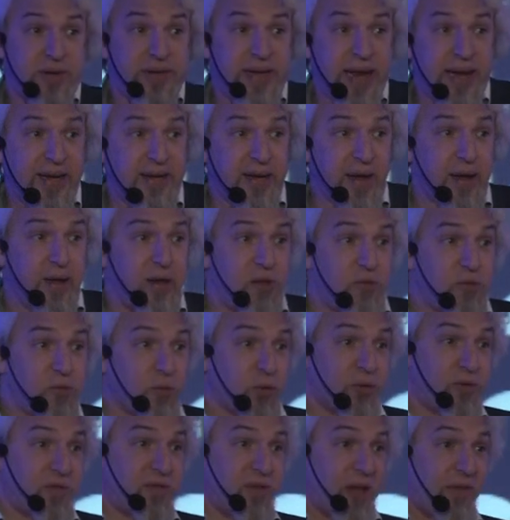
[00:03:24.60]
data is,
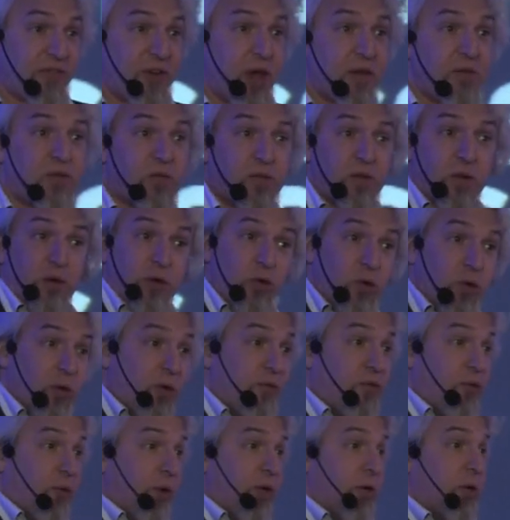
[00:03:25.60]
what stuff does, in order
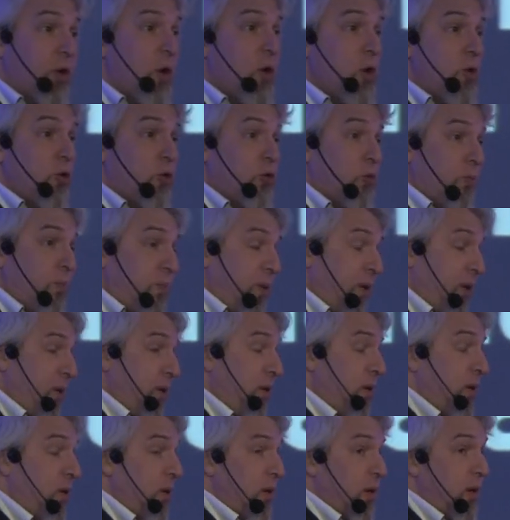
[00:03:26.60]
for it to
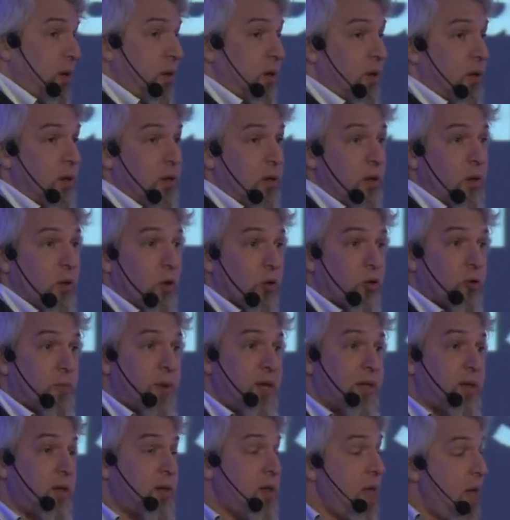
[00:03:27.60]
be uh,
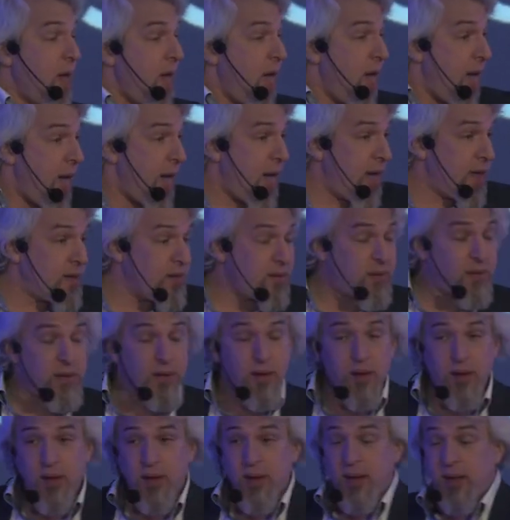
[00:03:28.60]
automated. And
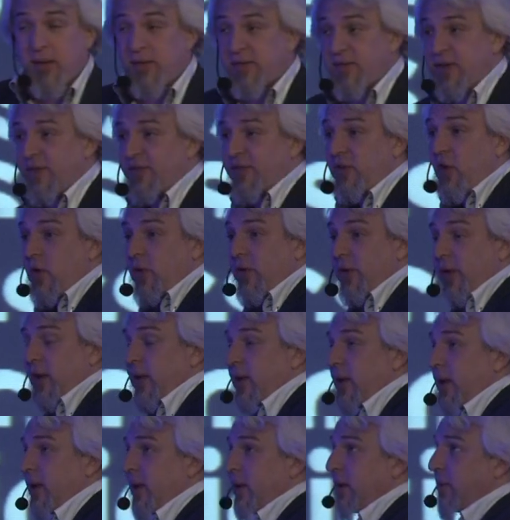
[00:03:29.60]
uh, in Steve's talk, uh,
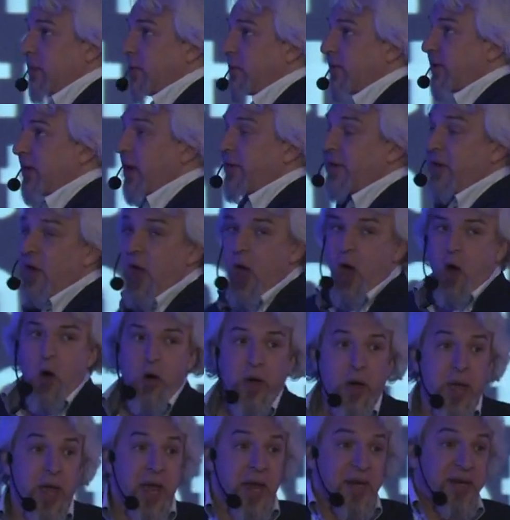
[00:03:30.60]
it was kind of,
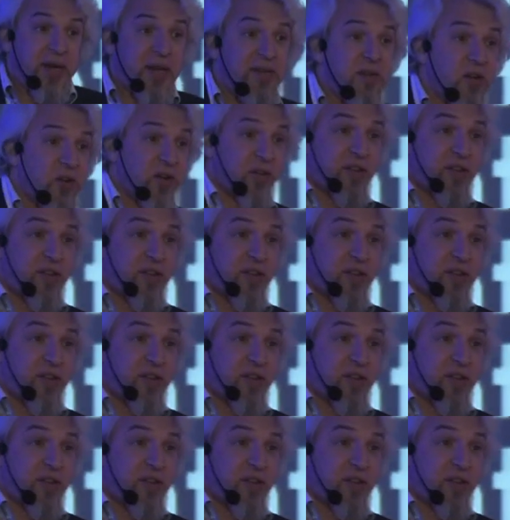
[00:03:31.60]
okay, these are